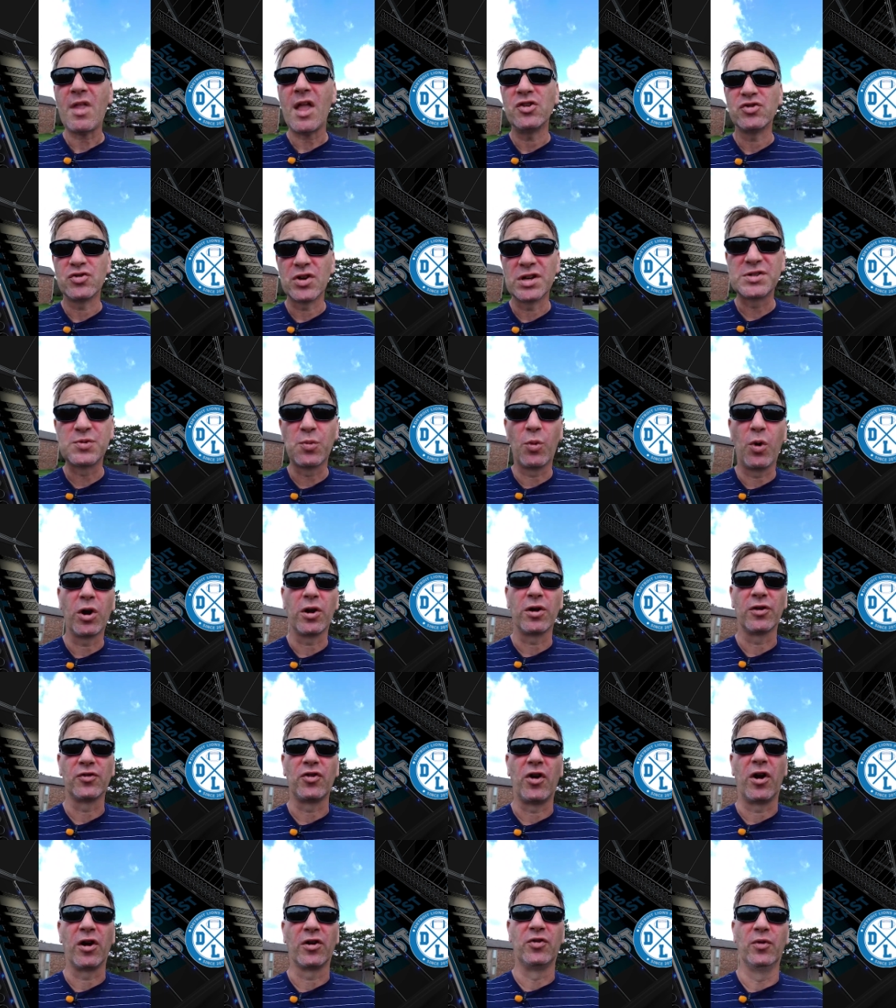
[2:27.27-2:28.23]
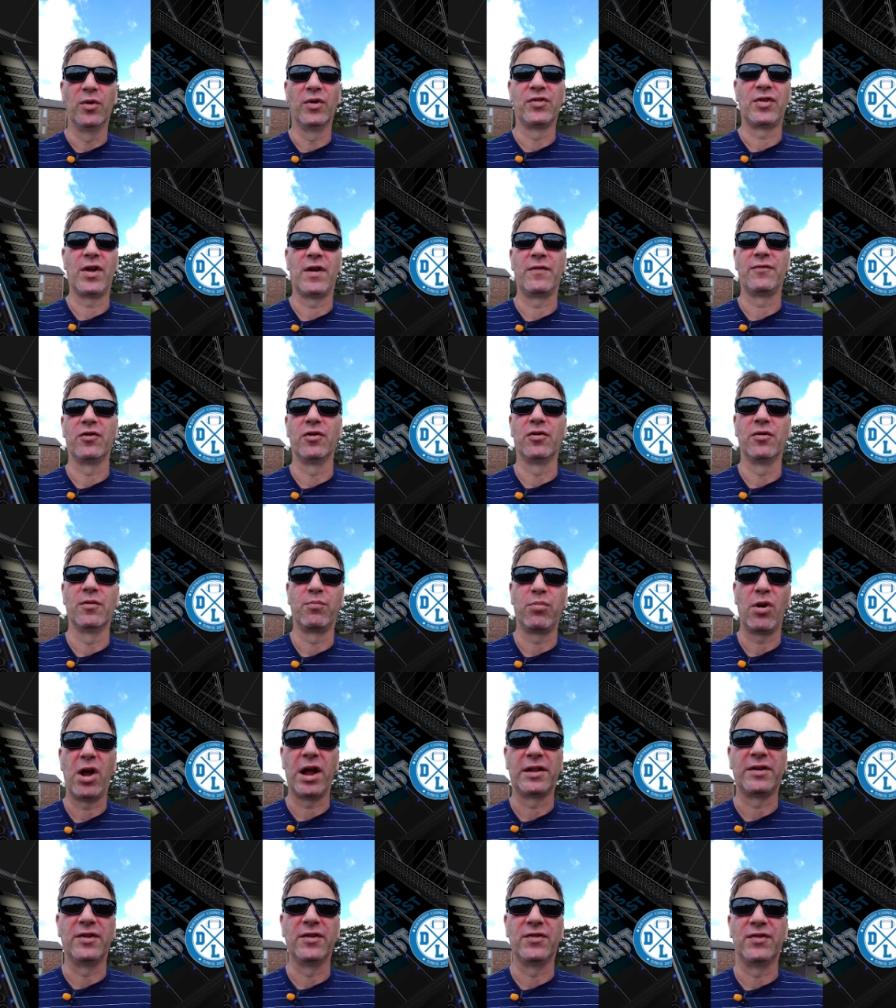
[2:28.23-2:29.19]
Tracy Walker talked to us after
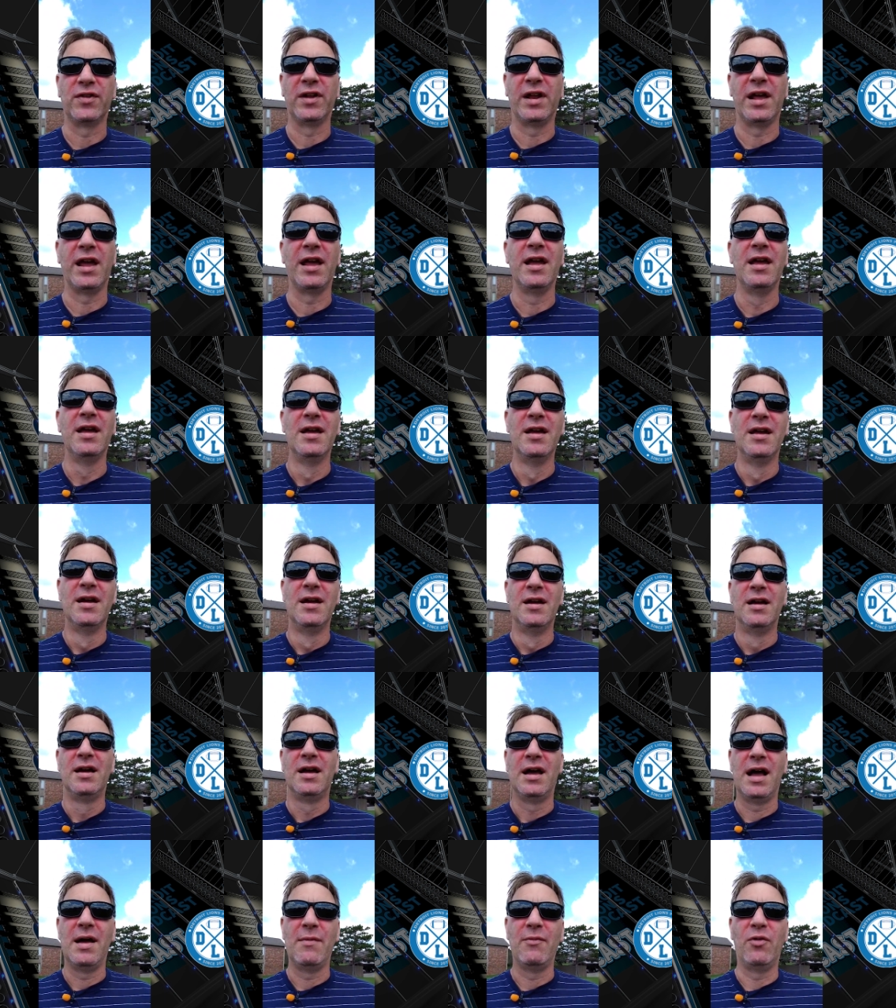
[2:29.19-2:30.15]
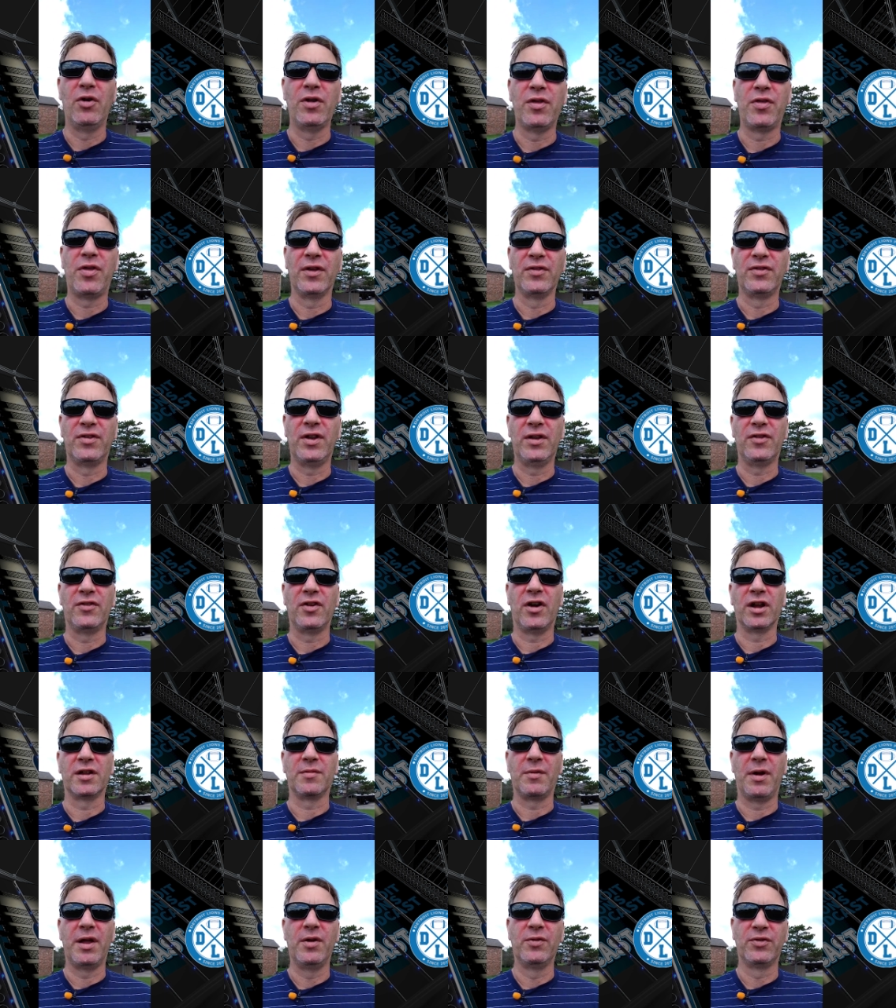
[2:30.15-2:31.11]
practice today. One of the things that he
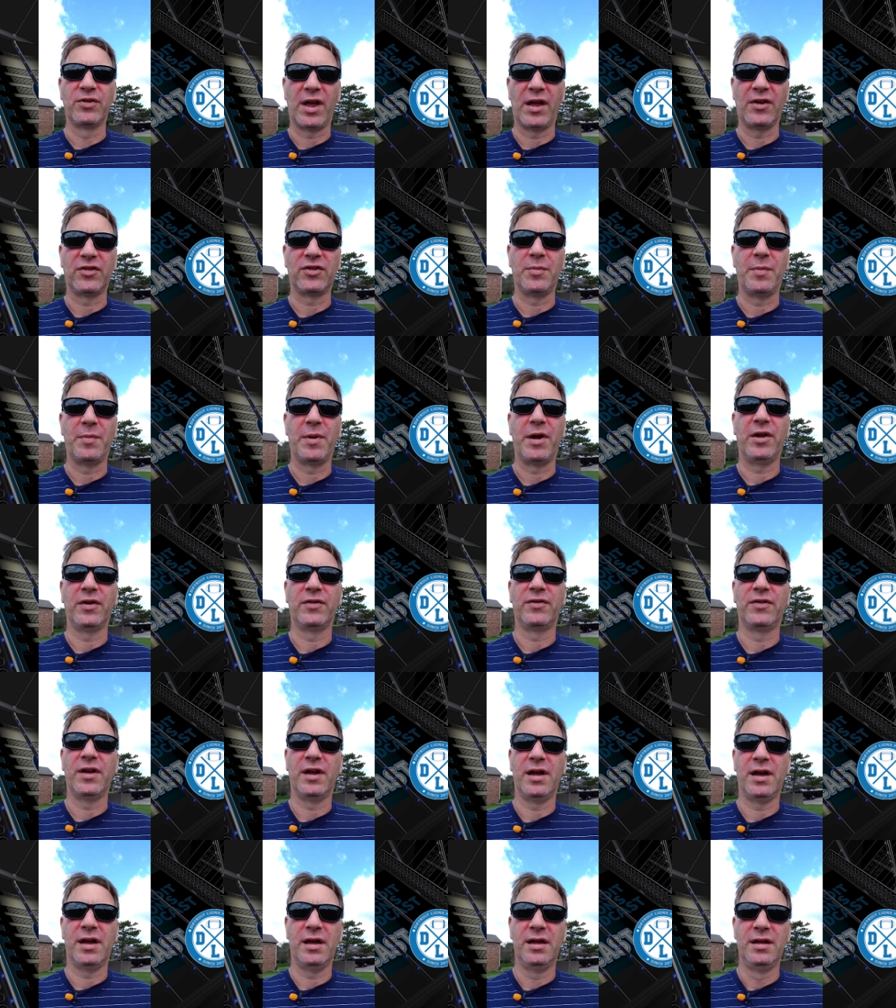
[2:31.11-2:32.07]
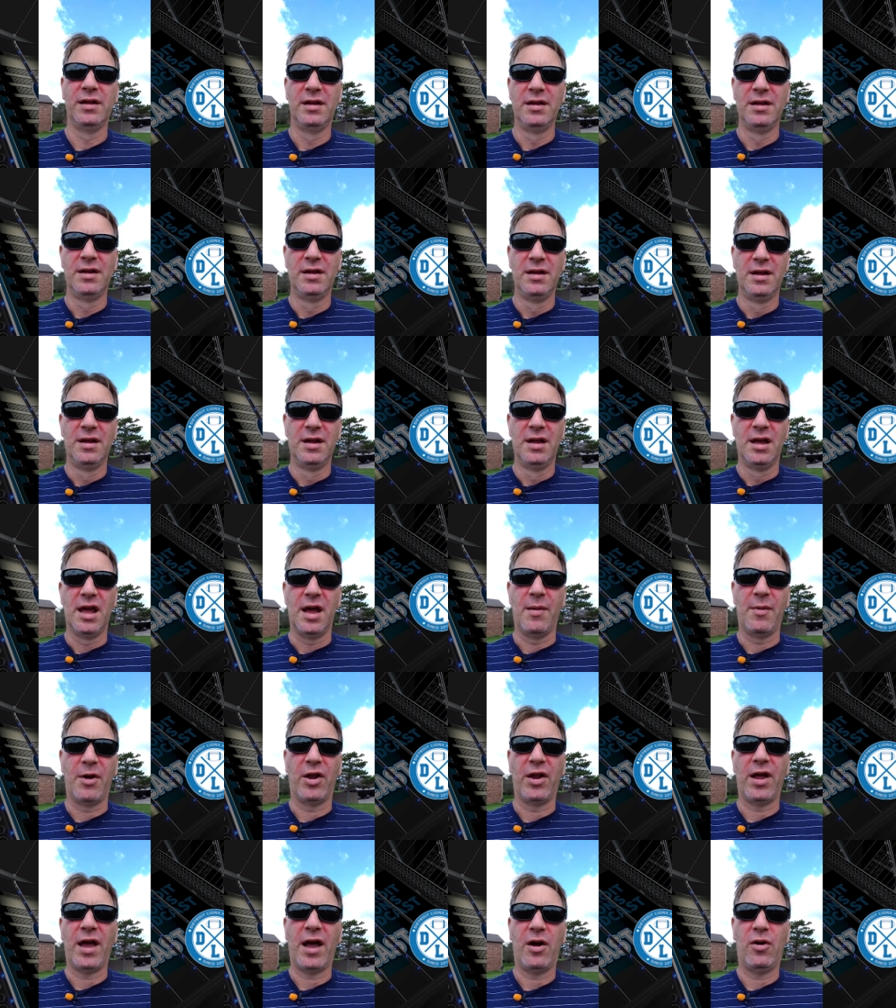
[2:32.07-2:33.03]
talked about, he was asked about
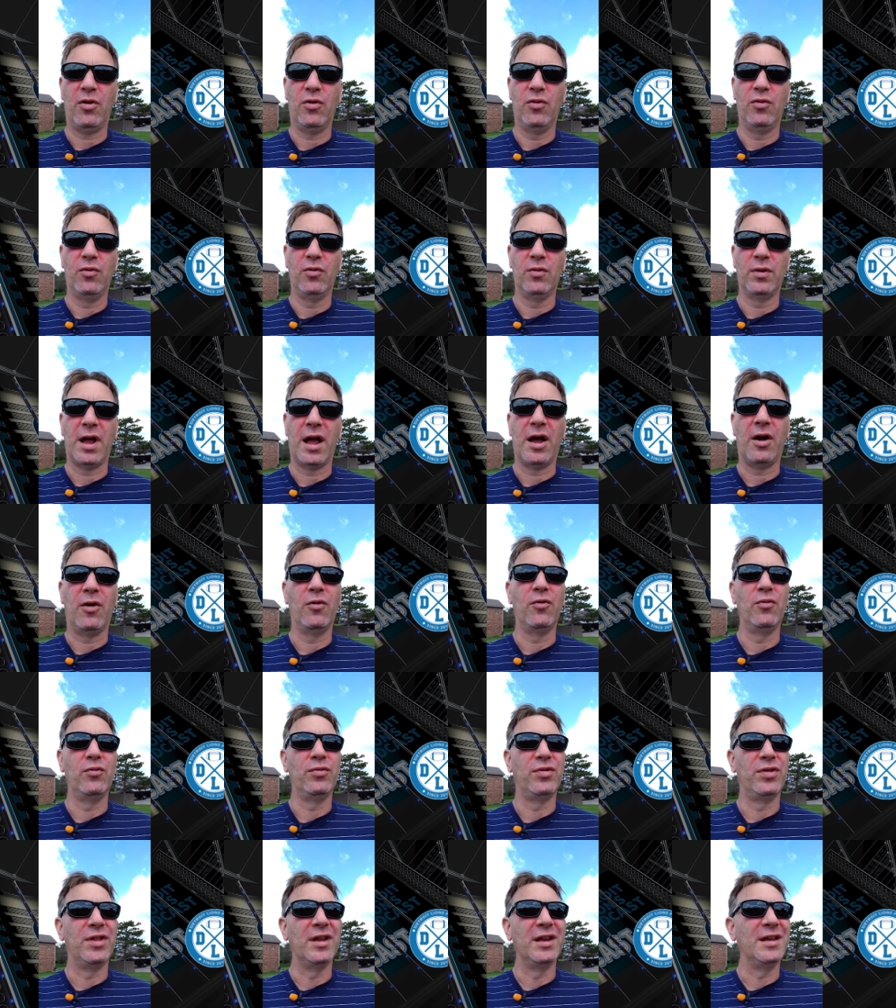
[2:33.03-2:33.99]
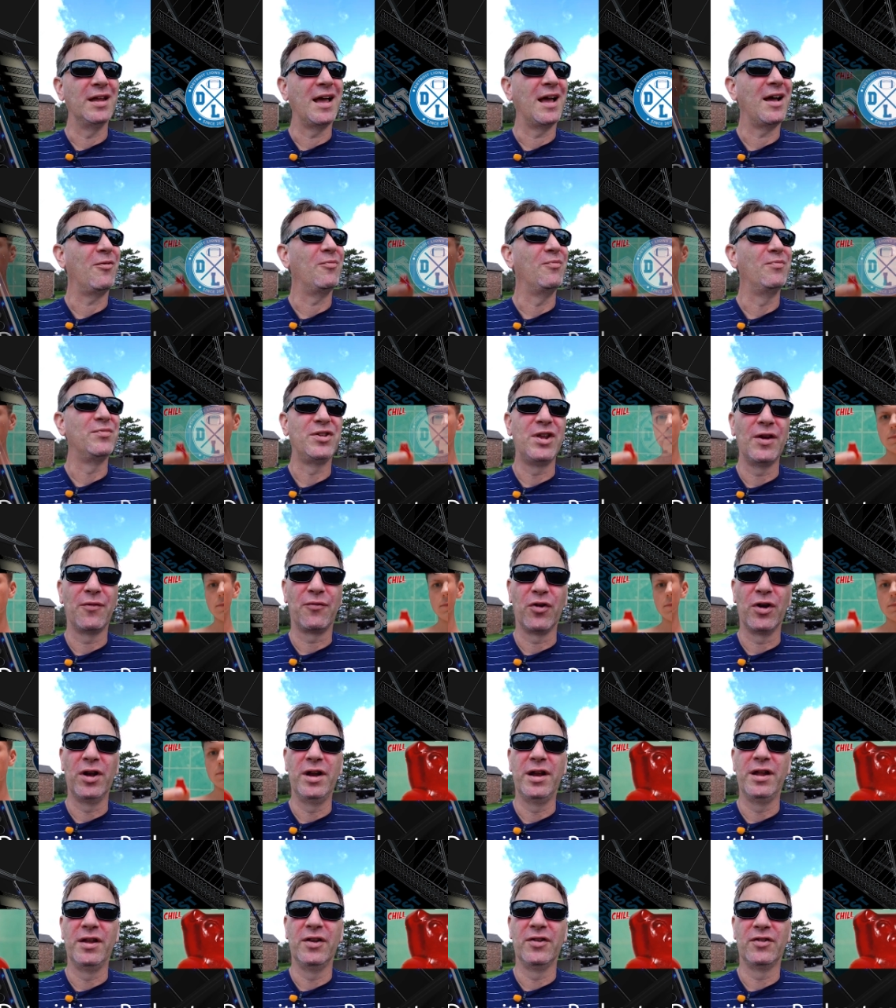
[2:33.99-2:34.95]
how
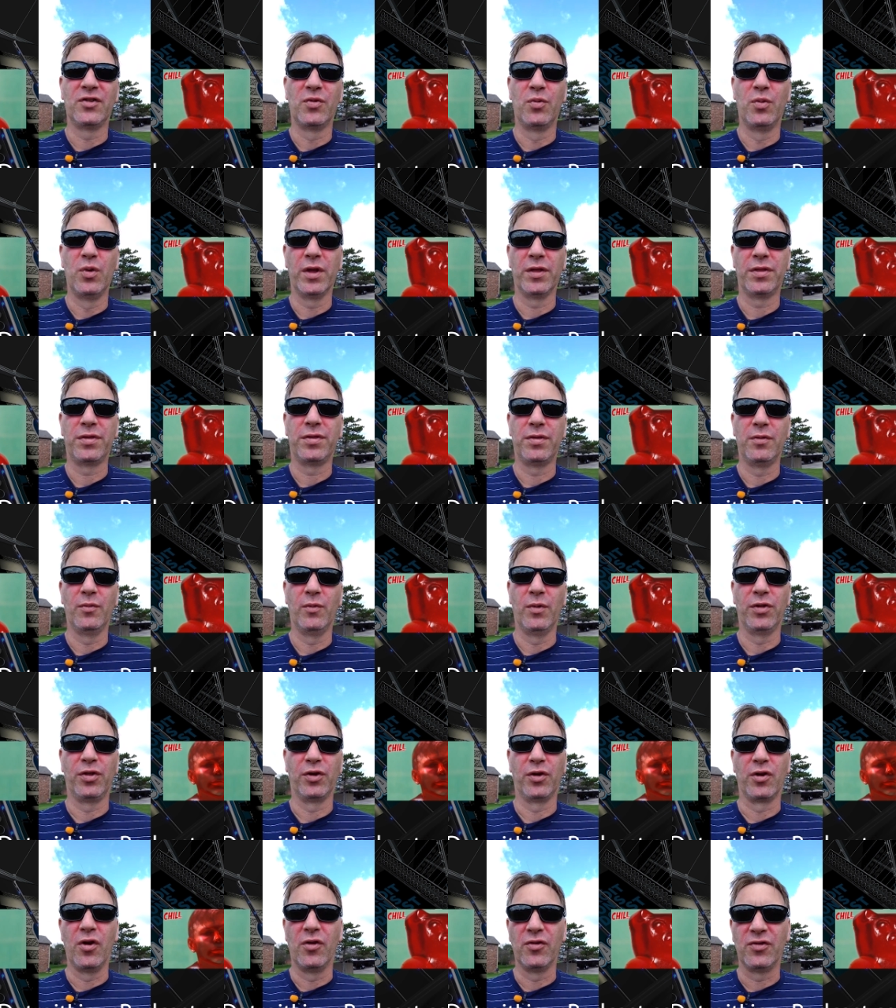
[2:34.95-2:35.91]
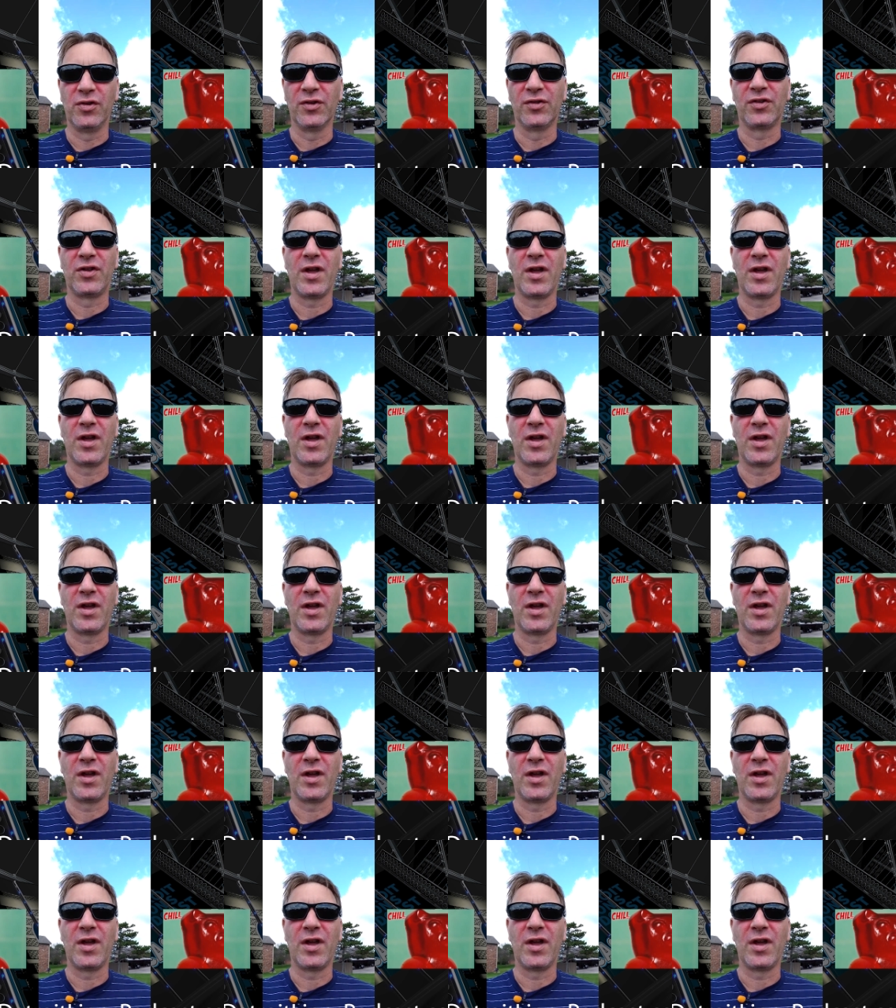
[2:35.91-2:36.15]
different it is with the coaching